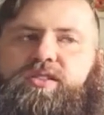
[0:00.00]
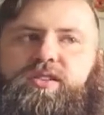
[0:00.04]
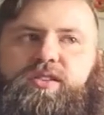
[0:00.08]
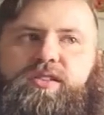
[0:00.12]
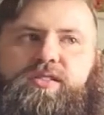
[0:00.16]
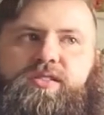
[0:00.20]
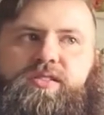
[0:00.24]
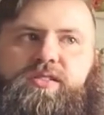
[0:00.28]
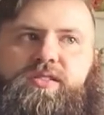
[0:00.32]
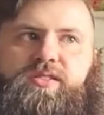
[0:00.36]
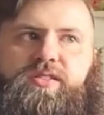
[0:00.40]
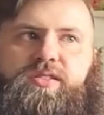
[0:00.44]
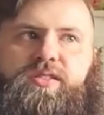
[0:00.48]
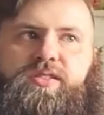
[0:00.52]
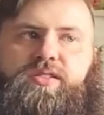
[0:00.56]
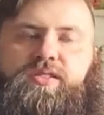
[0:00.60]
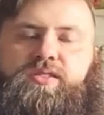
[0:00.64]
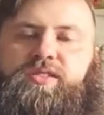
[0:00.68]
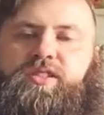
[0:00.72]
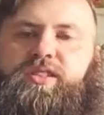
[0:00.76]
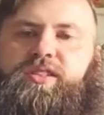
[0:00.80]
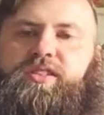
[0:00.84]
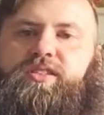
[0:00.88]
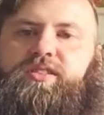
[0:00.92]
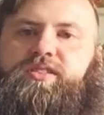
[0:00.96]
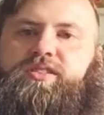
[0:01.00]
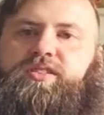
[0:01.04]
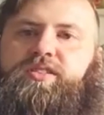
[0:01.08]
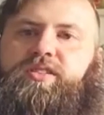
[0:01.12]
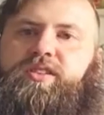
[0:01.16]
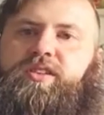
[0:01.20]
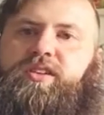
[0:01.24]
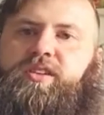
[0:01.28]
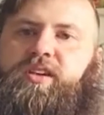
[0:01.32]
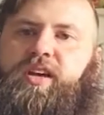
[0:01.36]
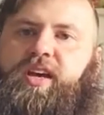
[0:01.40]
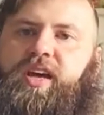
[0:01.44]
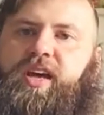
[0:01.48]
the least
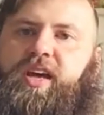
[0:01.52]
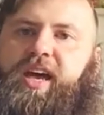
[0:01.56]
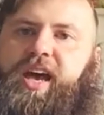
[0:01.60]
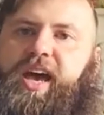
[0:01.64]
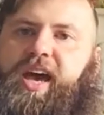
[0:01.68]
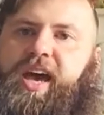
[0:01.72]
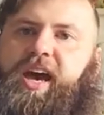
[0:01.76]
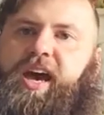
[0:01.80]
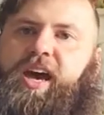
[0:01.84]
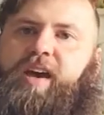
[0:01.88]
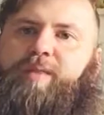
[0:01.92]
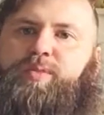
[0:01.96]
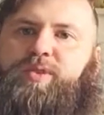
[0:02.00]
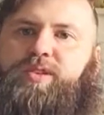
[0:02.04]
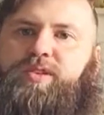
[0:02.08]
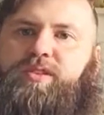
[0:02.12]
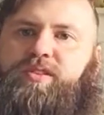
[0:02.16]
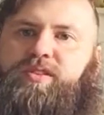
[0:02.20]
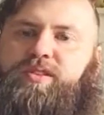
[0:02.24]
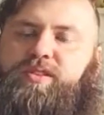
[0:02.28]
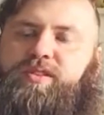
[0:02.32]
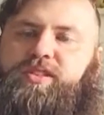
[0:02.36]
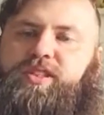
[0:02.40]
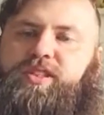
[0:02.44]
apt, the